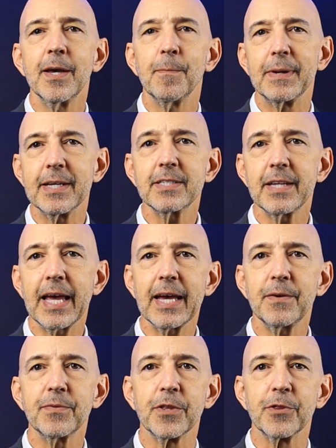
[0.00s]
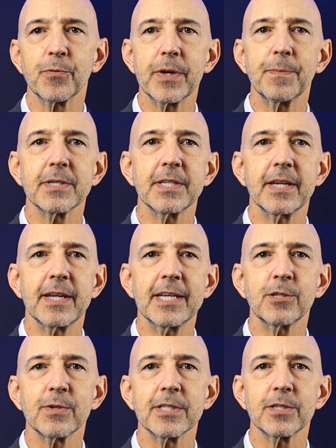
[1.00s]
but doesn't have the 3%
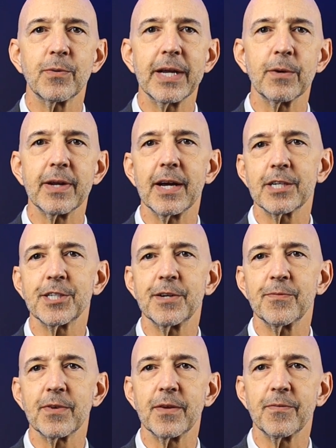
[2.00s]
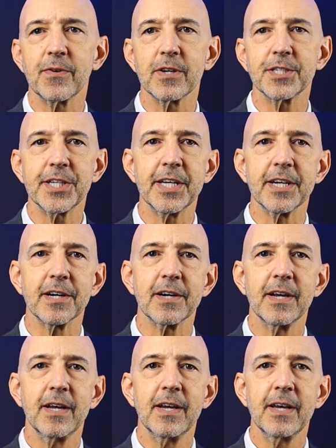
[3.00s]
interest rate reduction for the first year.